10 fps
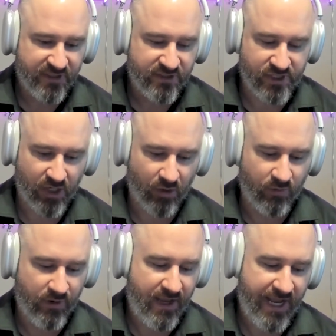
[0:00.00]

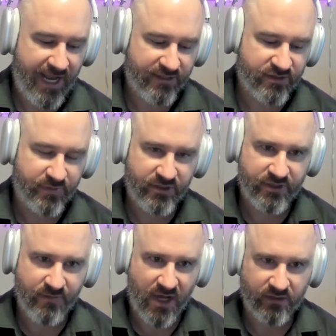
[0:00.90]
So
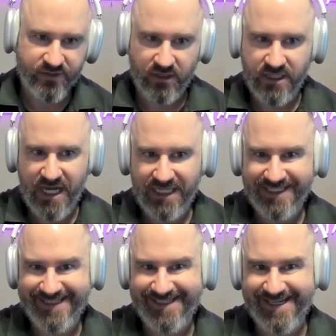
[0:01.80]
attribution models are
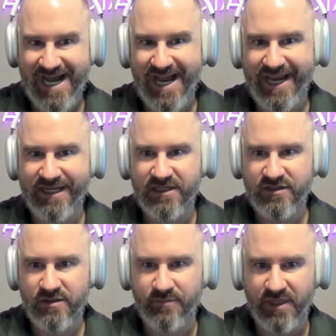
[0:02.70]
not designed
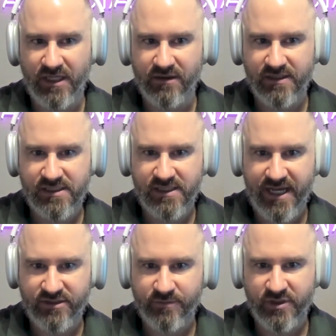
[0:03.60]
to be, this is the
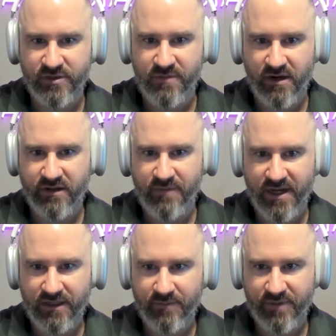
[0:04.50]
attribution model that
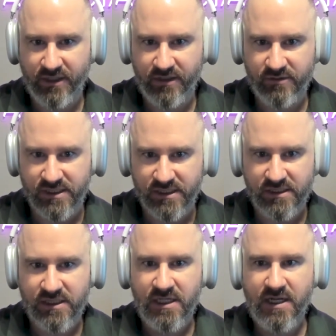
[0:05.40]
my company
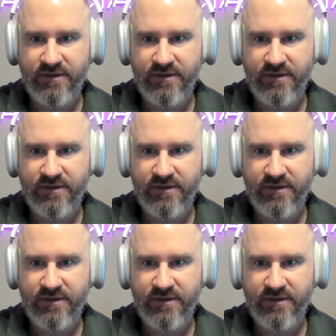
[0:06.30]
uses.